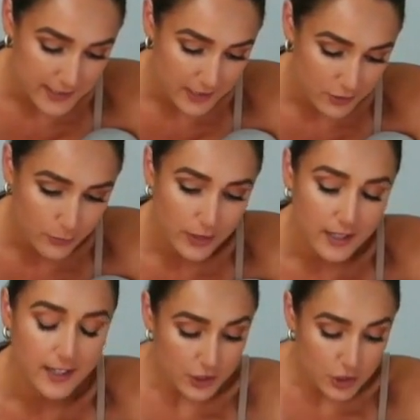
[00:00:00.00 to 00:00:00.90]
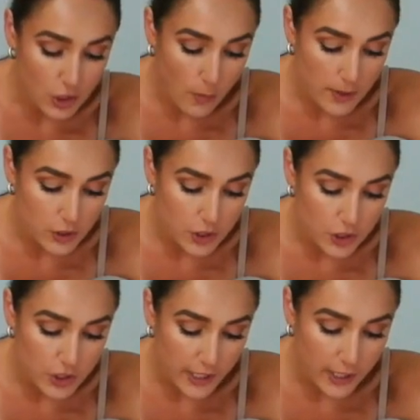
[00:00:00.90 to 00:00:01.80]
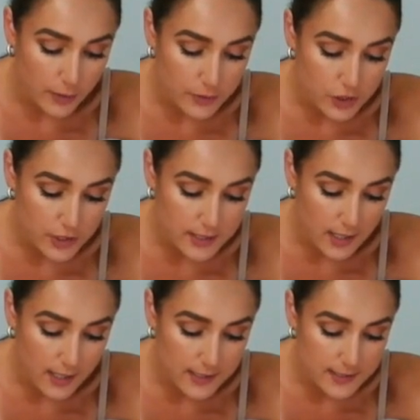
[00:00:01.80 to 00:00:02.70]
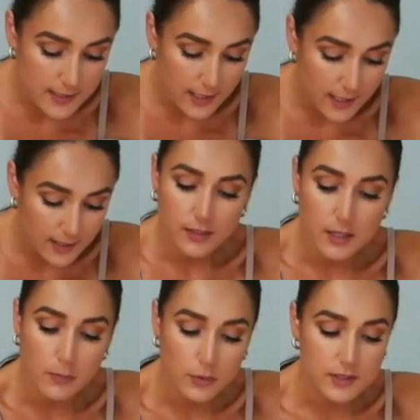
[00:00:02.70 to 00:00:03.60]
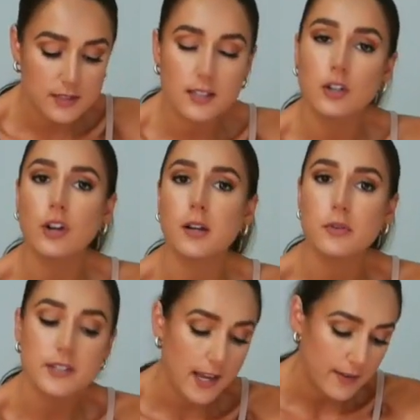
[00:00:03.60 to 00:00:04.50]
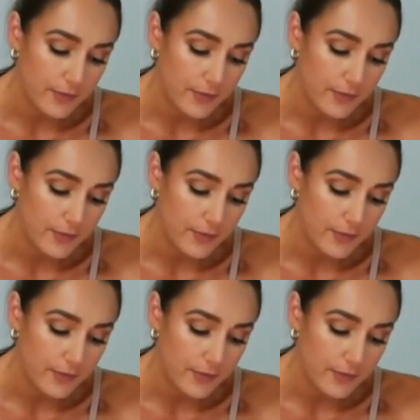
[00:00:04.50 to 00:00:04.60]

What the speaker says: There's really so much to share. It was just honestly the most incredible day.